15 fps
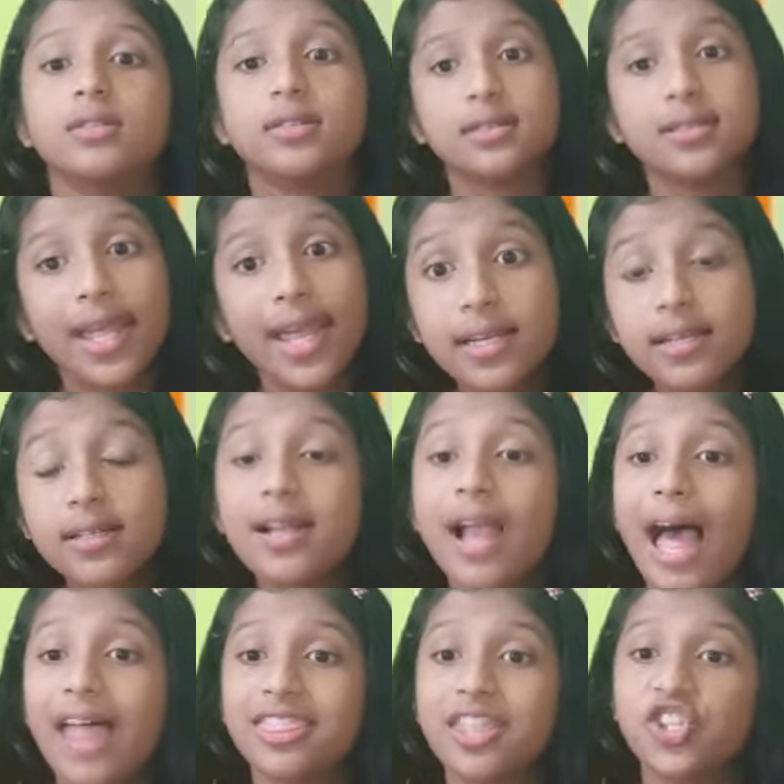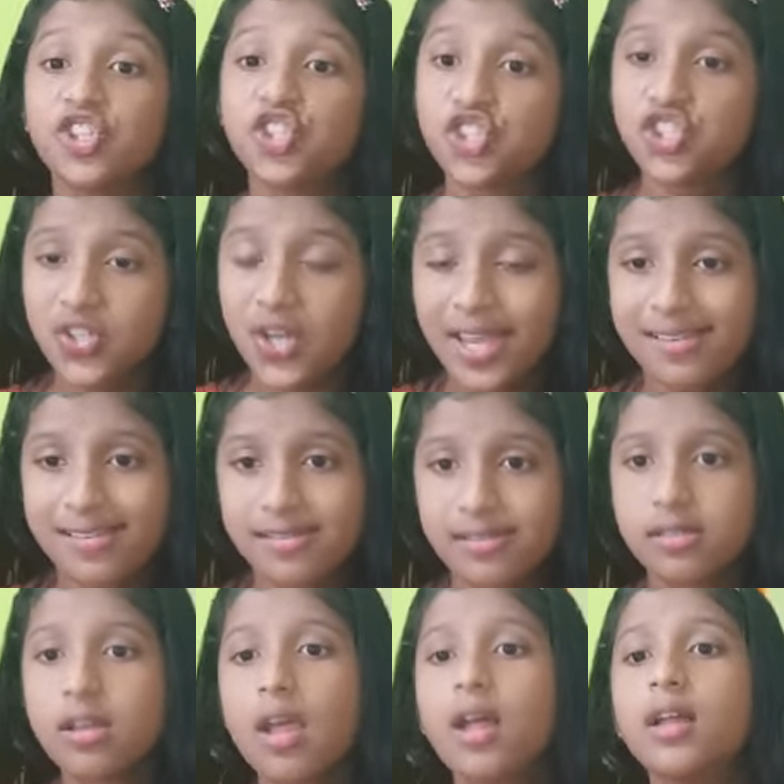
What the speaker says: the neck and the chest.